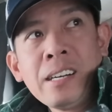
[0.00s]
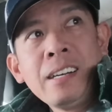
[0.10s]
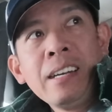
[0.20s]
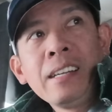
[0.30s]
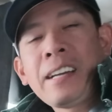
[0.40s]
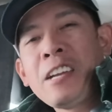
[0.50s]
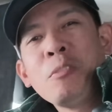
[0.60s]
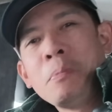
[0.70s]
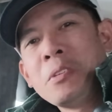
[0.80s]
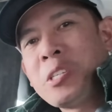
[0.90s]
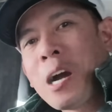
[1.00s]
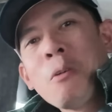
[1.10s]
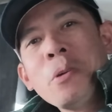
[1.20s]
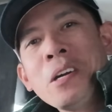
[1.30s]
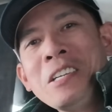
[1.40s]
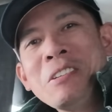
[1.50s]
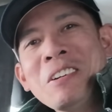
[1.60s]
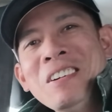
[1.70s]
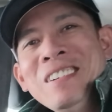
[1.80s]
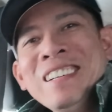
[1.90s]
are kind of shower, you
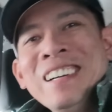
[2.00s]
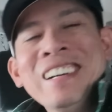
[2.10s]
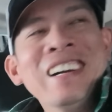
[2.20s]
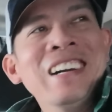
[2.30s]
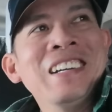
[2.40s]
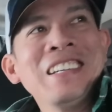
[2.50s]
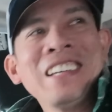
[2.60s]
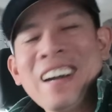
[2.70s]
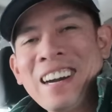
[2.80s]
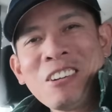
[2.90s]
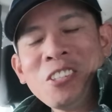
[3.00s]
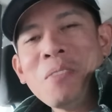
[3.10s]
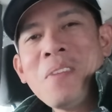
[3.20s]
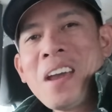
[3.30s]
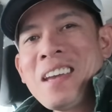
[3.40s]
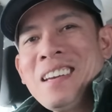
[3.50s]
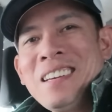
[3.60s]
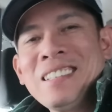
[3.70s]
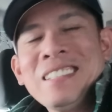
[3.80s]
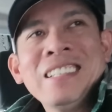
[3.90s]
know. Yeah, around the bay.
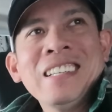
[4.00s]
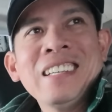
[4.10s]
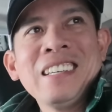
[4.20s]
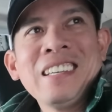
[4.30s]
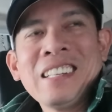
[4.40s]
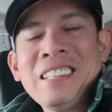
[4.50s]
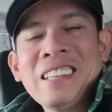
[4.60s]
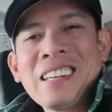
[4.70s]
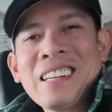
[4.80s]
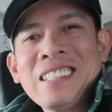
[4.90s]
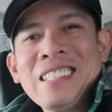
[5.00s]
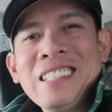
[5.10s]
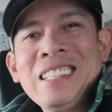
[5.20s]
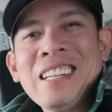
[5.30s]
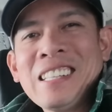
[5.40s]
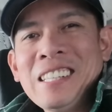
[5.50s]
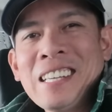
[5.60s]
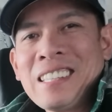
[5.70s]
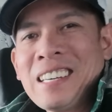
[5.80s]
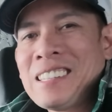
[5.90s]
Yeah, there are
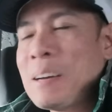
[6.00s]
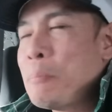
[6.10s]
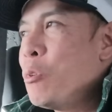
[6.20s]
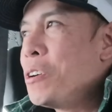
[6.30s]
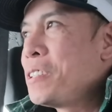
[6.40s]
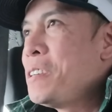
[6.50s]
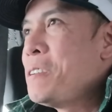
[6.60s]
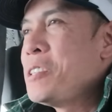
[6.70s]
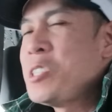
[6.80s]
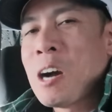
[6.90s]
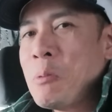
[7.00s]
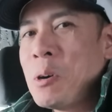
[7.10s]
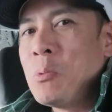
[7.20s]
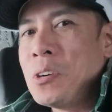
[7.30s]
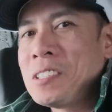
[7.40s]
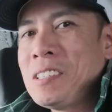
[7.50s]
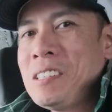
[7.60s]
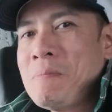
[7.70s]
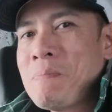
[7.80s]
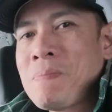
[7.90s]
that tap water, shower
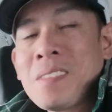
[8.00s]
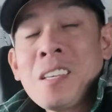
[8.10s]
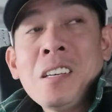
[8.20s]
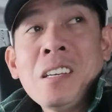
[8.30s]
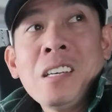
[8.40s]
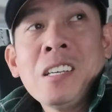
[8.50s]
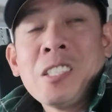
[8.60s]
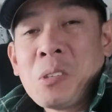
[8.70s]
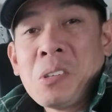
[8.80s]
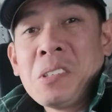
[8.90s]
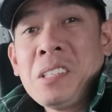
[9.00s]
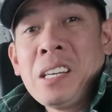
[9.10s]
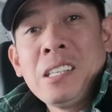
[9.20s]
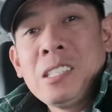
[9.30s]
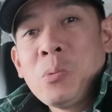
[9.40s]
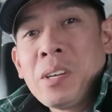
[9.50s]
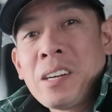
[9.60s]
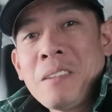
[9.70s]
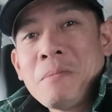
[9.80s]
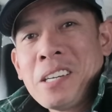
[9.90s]
water. So that is where I
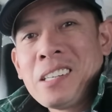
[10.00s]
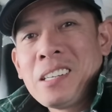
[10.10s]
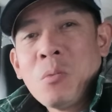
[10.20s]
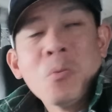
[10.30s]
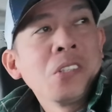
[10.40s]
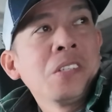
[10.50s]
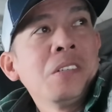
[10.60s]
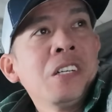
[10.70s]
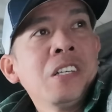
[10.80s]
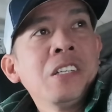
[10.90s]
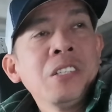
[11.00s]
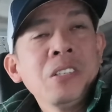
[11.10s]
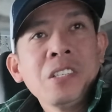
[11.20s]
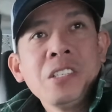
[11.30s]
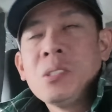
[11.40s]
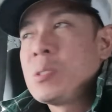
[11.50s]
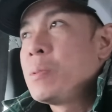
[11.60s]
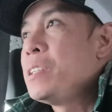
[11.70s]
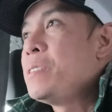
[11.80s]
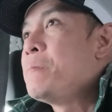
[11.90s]
am getting a water
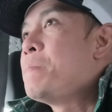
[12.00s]
usually.